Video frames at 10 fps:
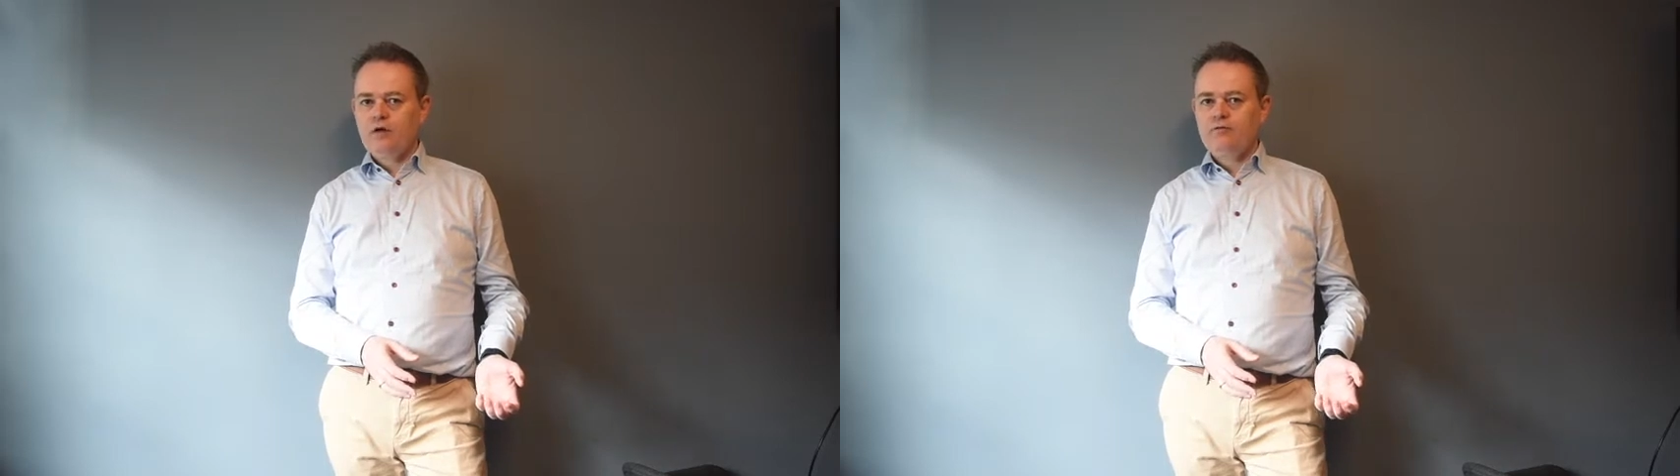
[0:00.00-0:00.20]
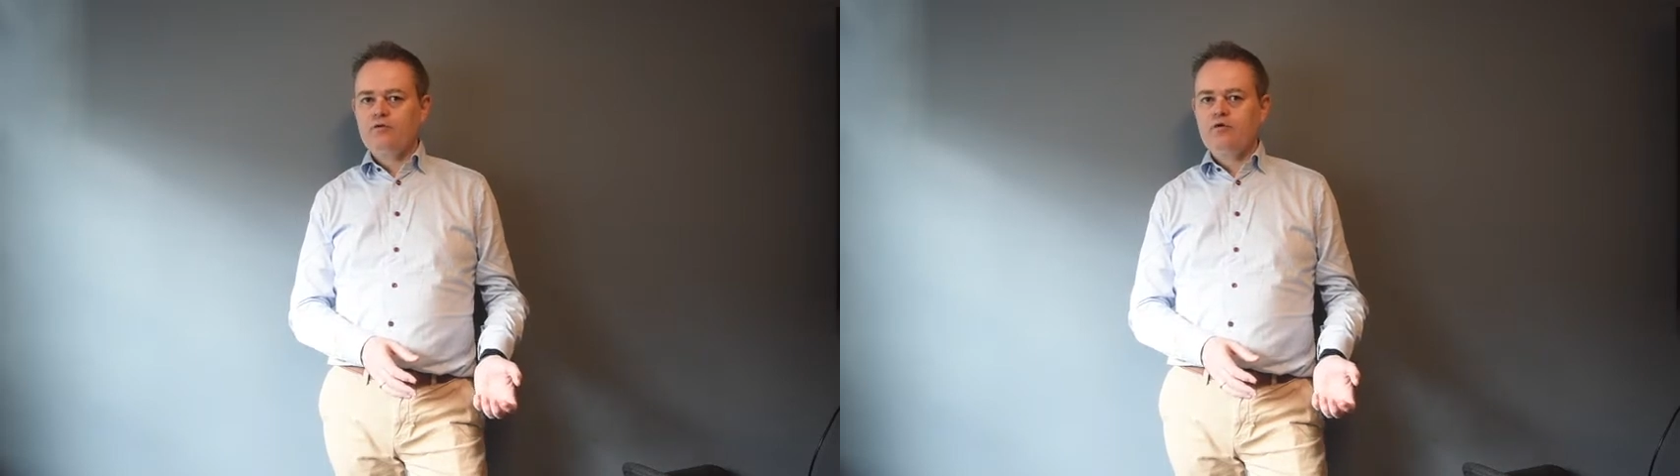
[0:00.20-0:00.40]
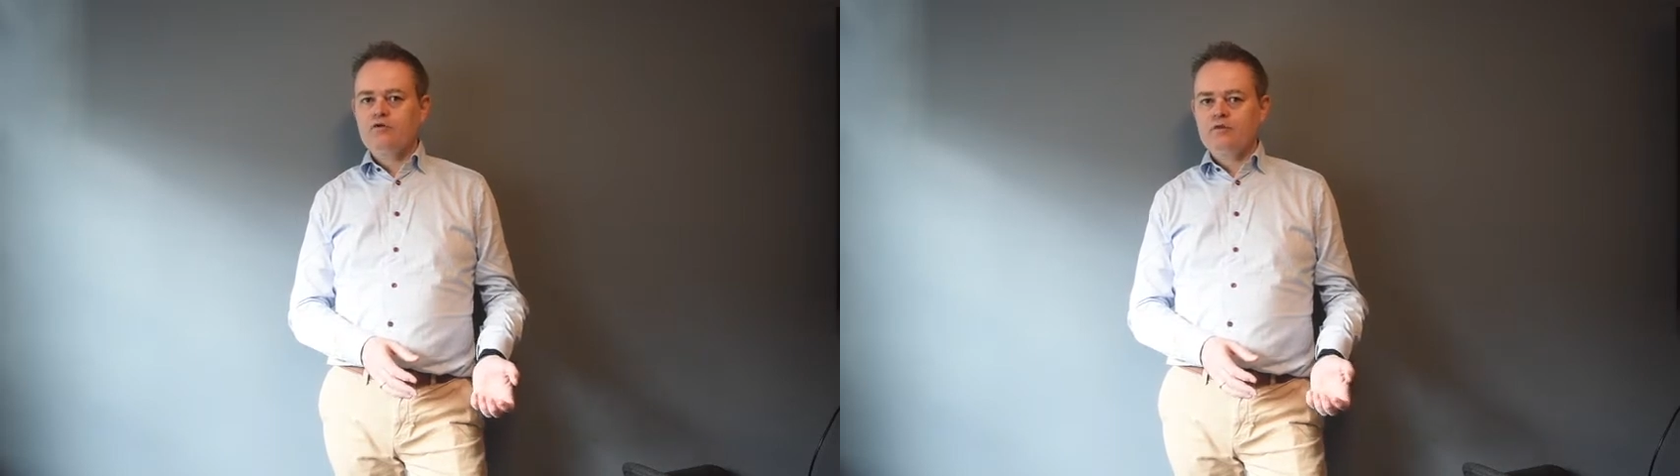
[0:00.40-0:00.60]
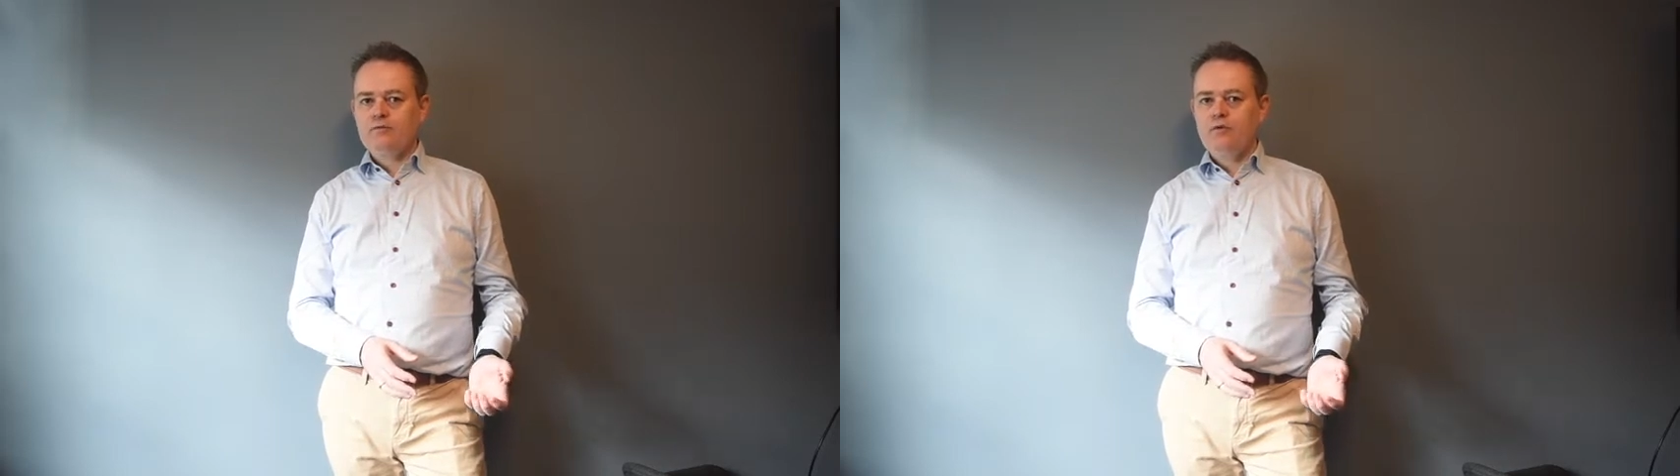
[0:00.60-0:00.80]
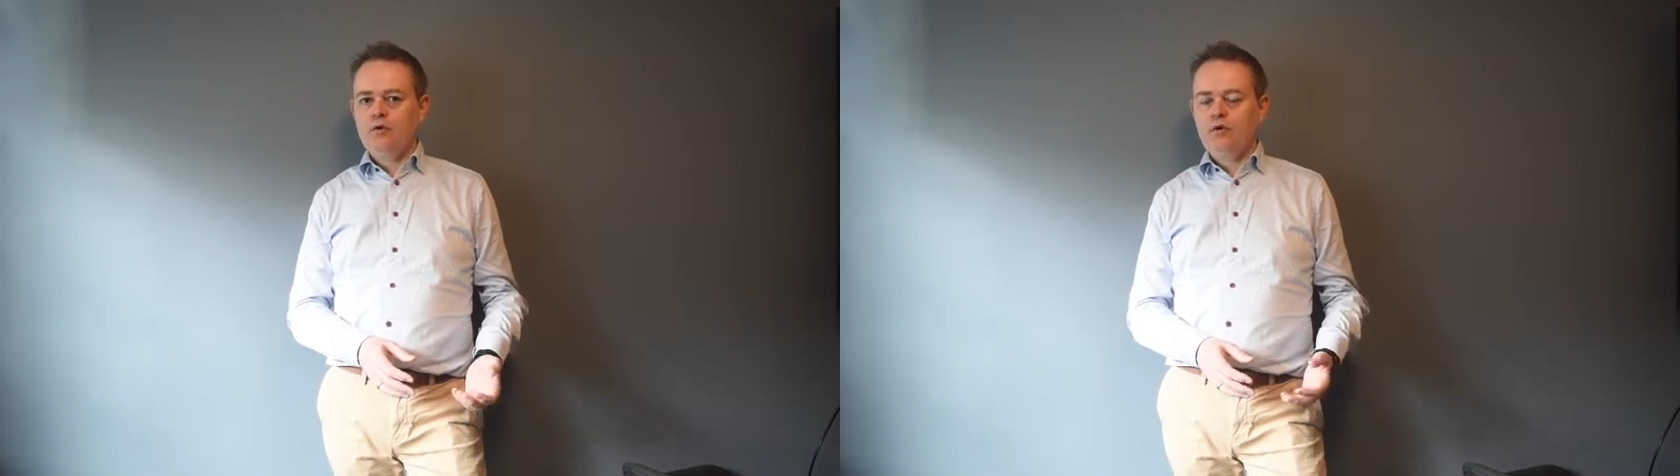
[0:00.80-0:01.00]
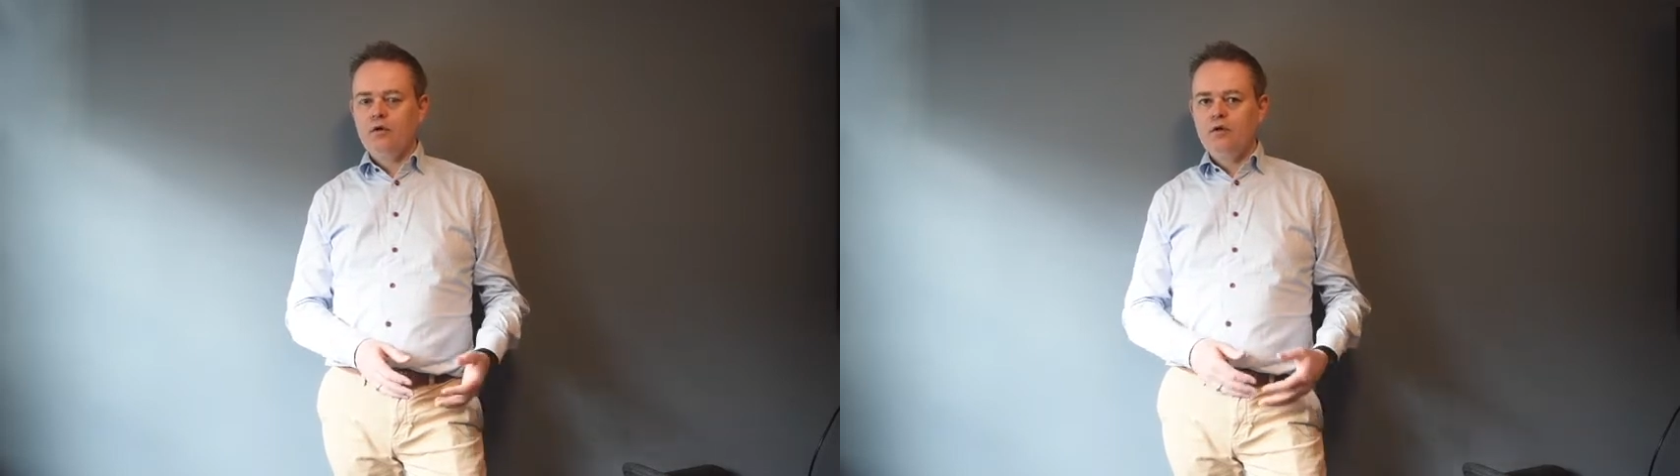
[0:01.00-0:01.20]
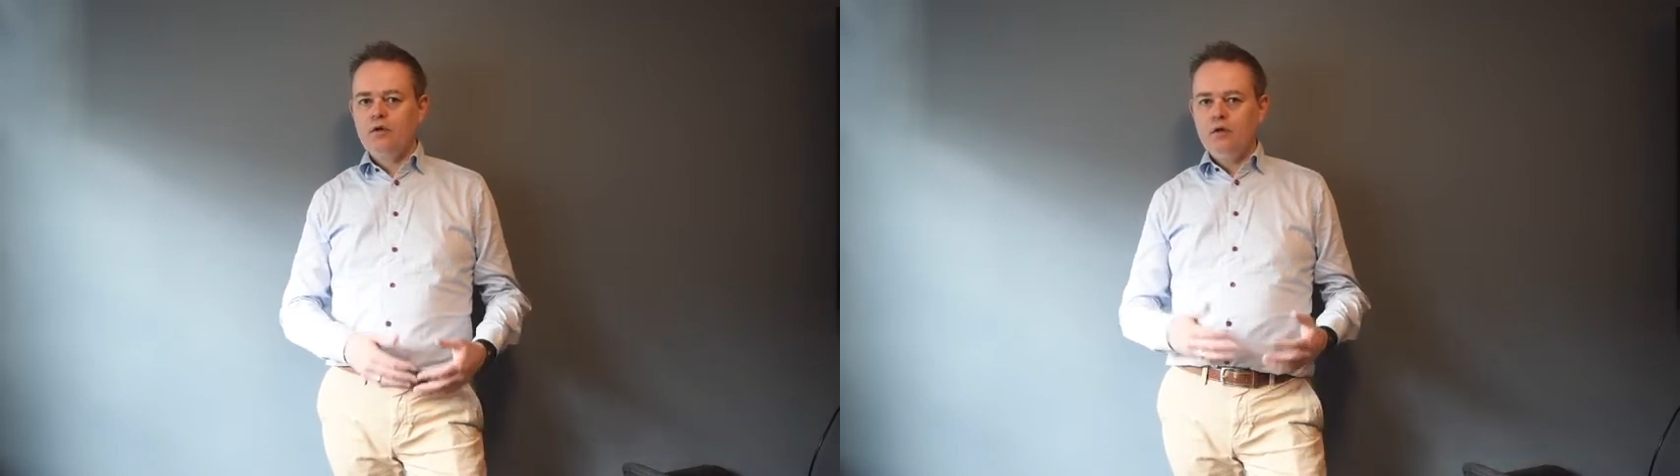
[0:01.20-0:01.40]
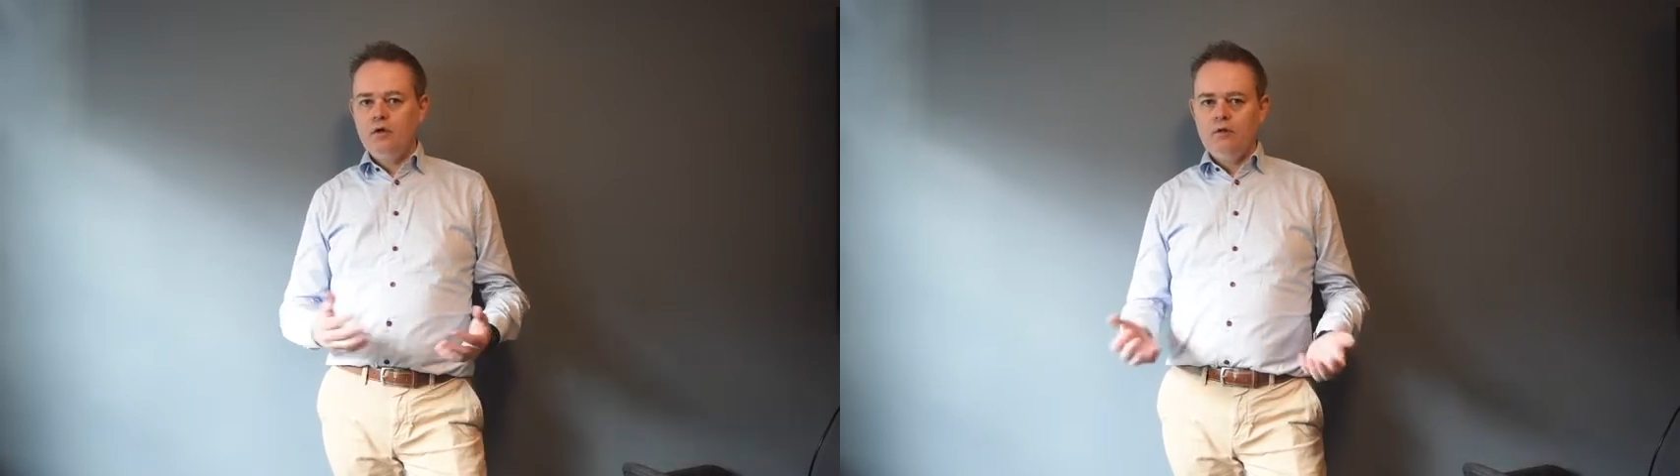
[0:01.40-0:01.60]
of course it's important
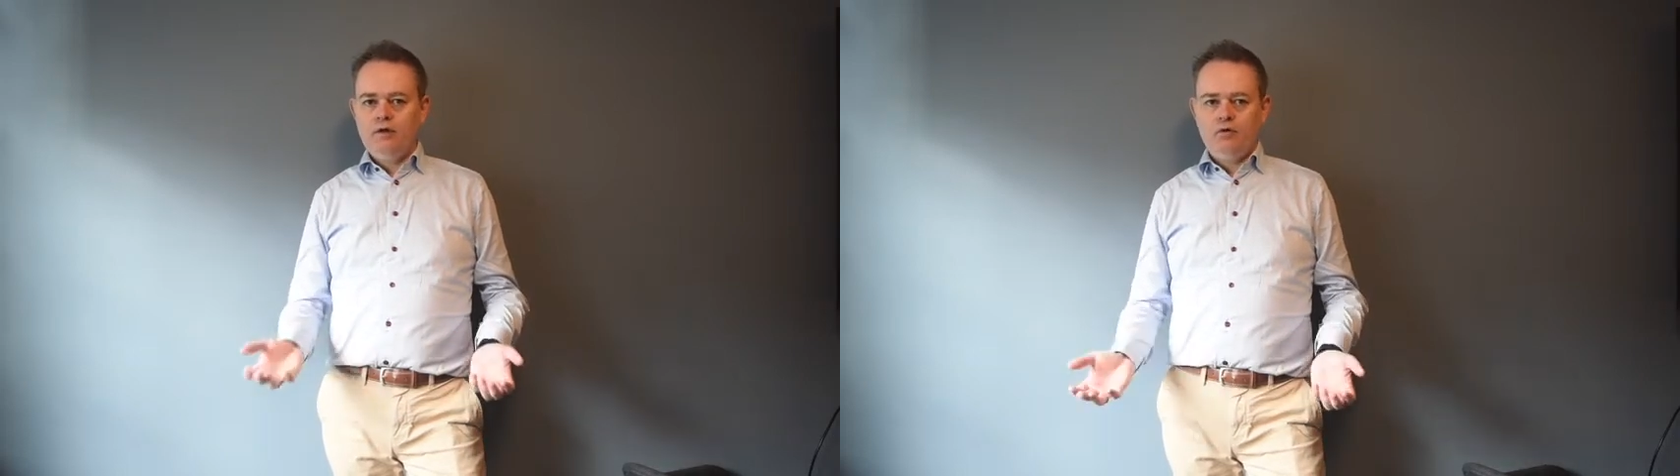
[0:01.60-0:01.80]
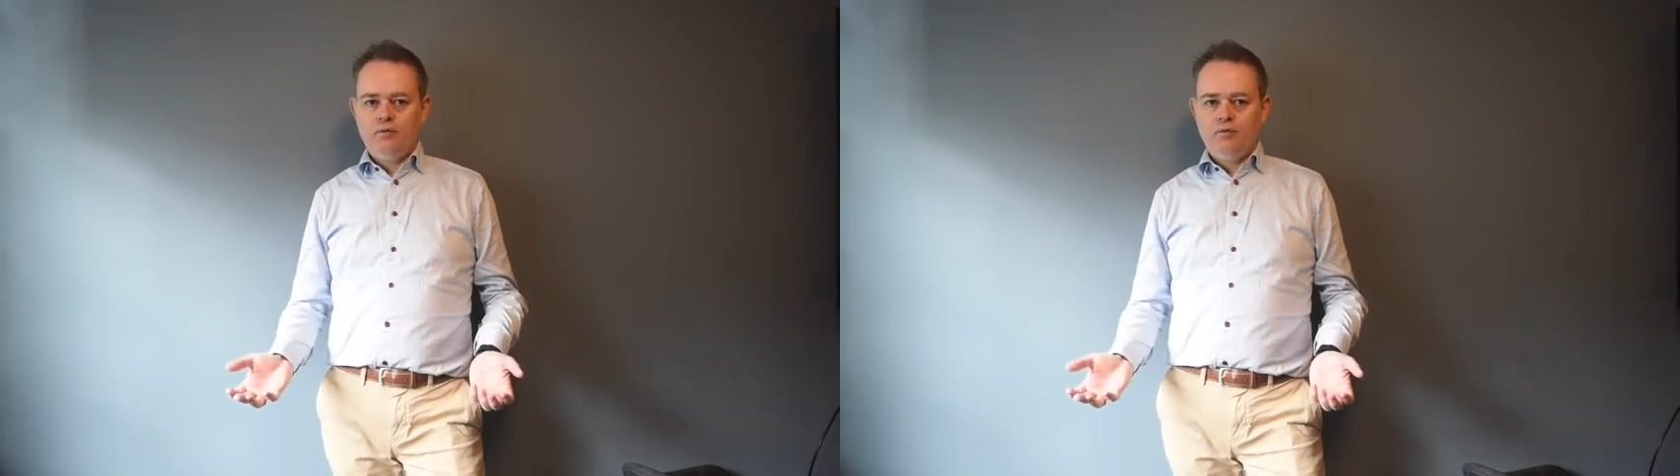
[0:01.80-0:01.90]
that